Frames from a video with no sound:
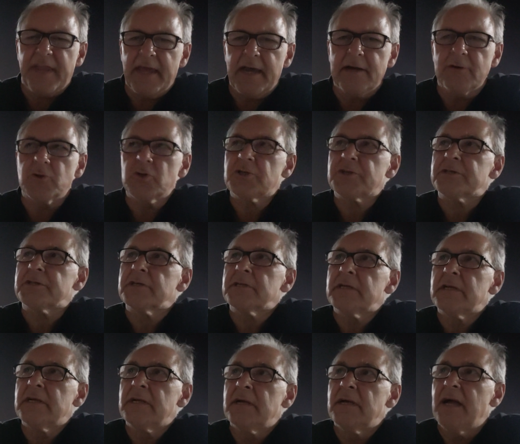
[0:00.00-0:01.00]
hours,
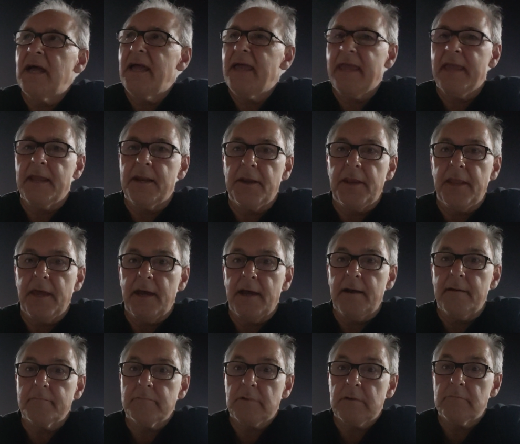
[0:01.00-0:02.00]
and
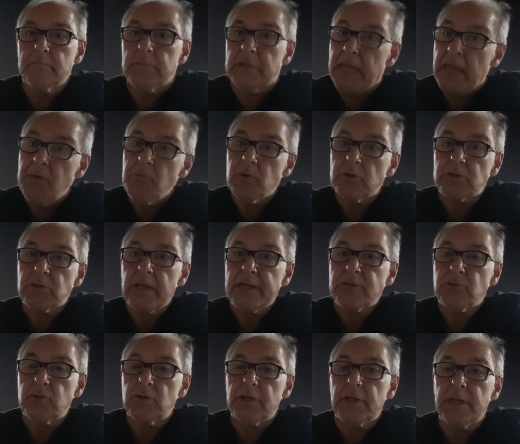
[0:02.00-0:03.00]
game was
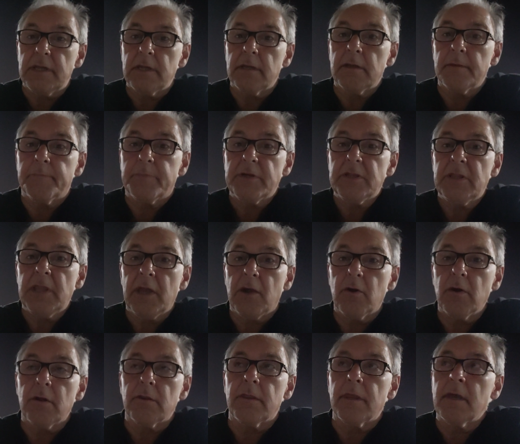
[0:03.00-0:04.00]
actually pretty good.